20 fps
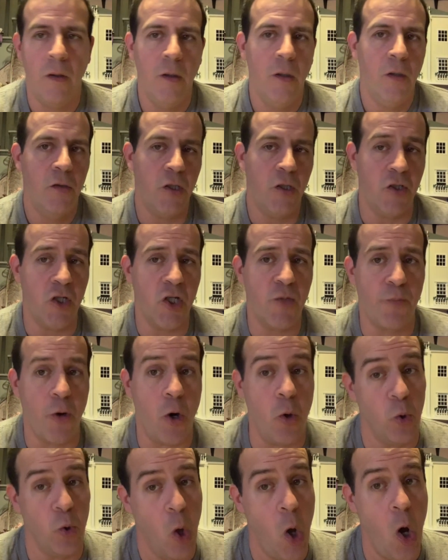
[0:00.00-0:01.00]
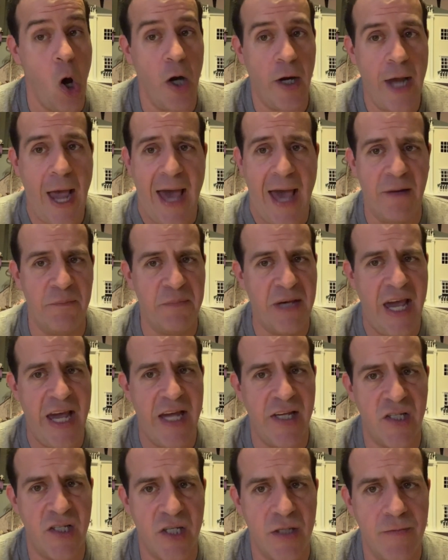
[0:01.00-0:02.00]
Does this prolong Adam
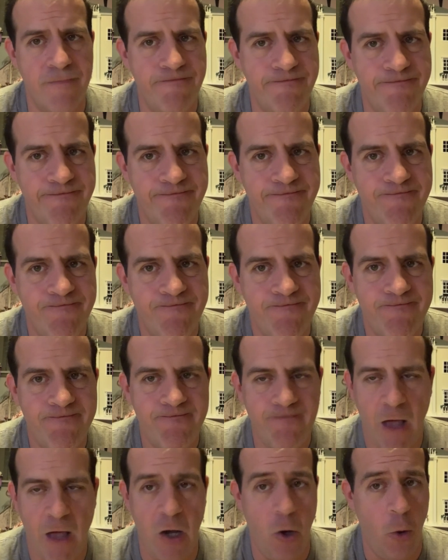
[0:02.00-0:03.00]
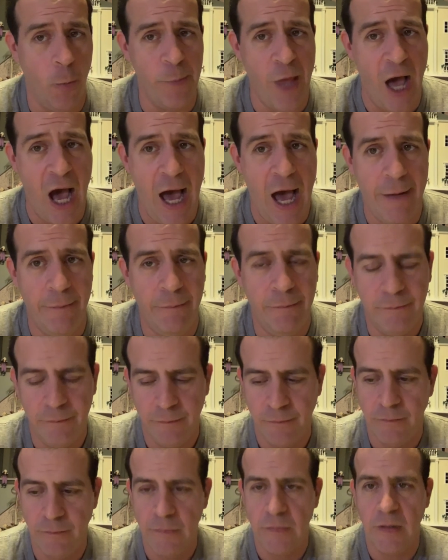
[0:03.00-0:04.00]
Gase? I hope not.
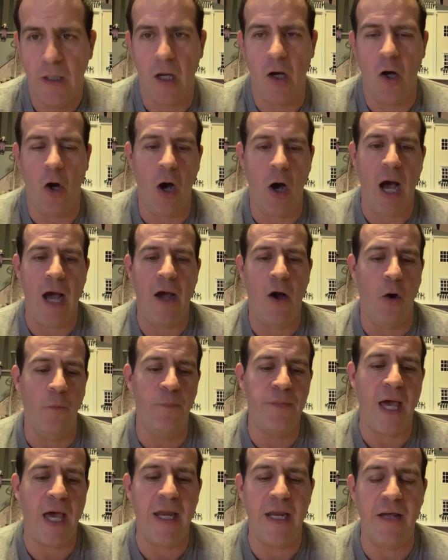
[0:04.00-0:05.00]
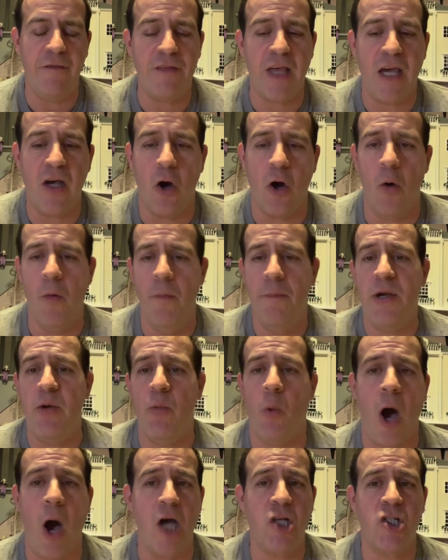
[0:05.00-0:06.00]
I hope that if they go and beat
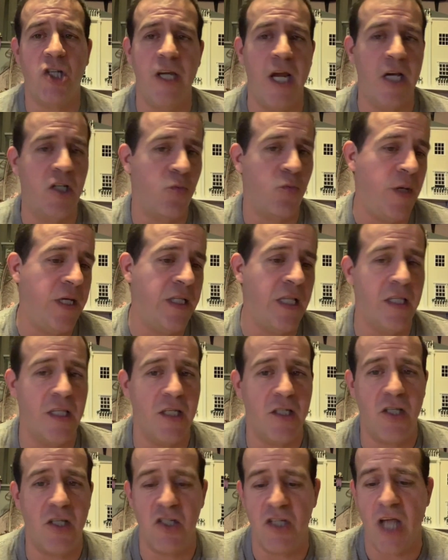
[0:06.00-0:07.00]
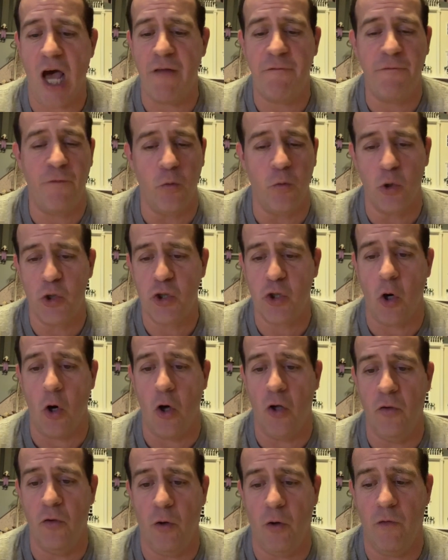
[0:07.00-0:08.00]
Washington next week, that this is not fool's
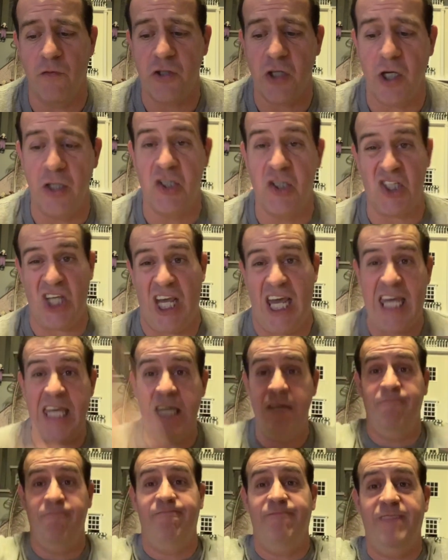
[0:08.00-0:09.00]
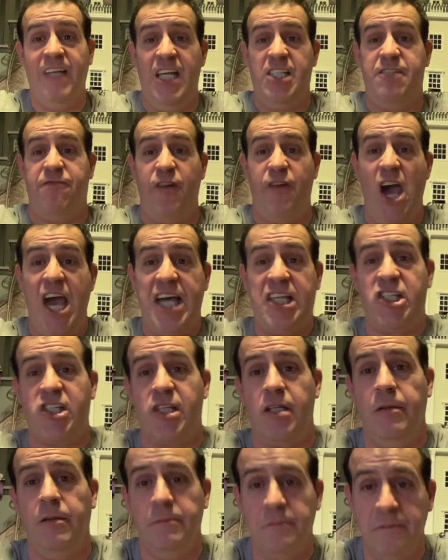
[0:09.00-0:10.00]
gold, and all of a sudden, see, it's
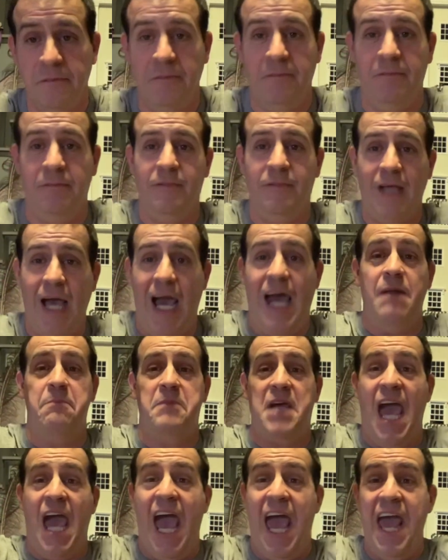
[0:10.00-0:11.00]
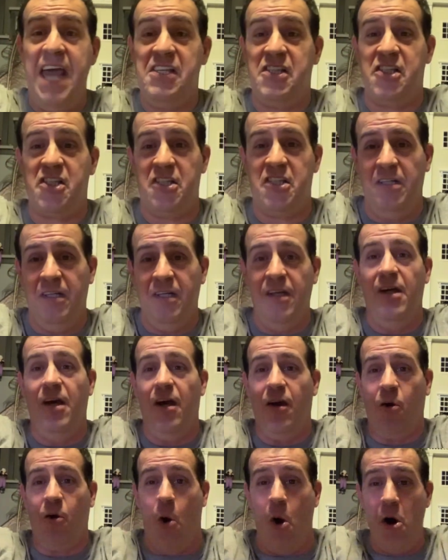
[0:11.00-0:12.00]
fixed. Adam Gase,
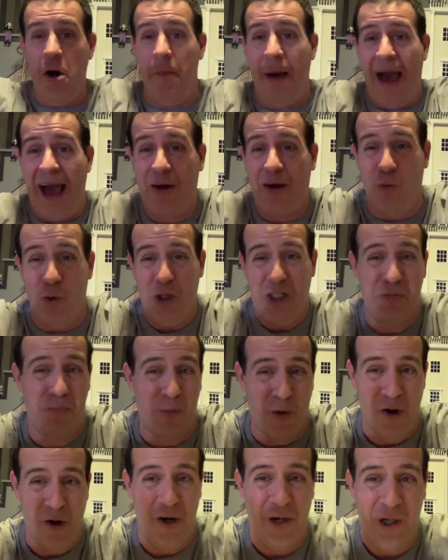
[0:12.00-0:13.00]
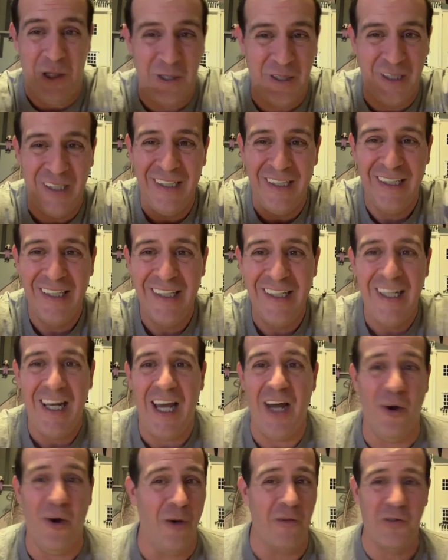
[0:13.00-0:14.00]
quarterback whisperer.
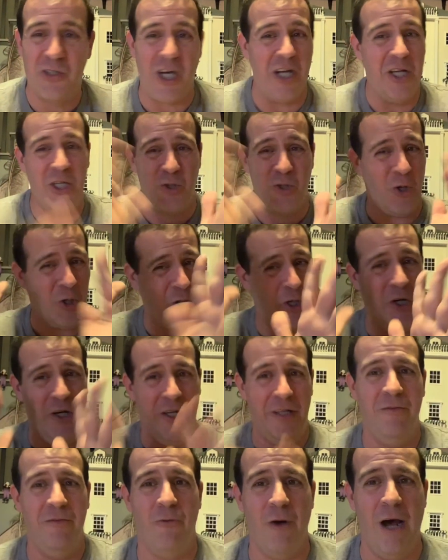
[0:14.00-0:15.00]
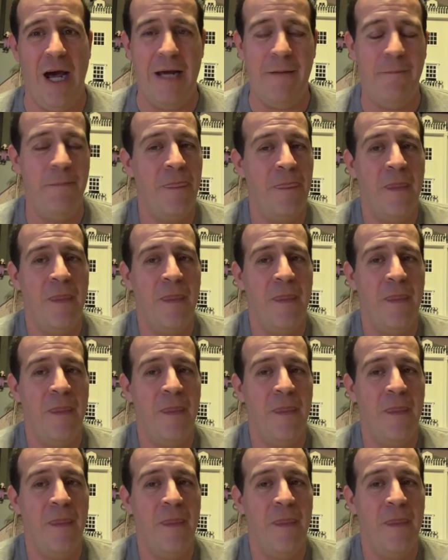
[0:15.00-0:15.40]
And all of a sudden, it's all good, right?